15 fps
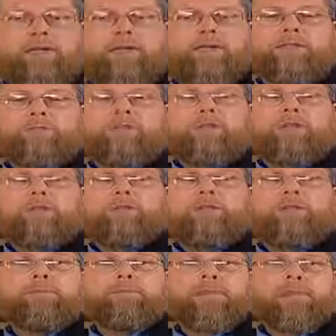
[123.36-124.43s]
If
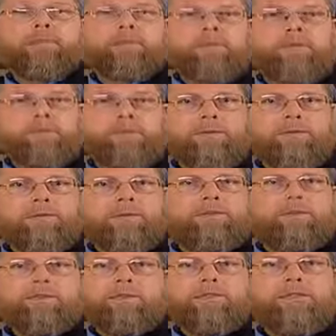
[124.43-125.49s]
nobody picks up
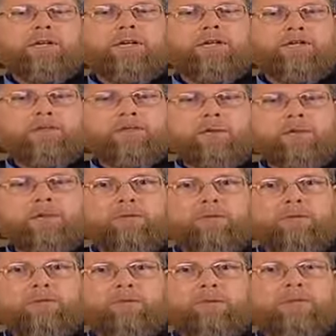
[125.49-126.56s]
the child's
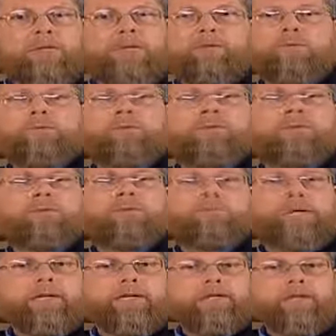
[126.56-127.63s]
bedroom, it will become a
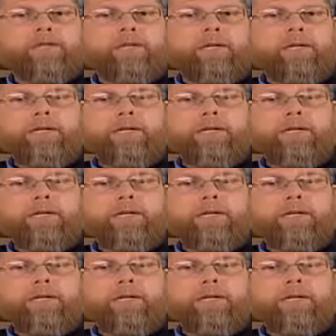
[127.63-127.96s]
mess.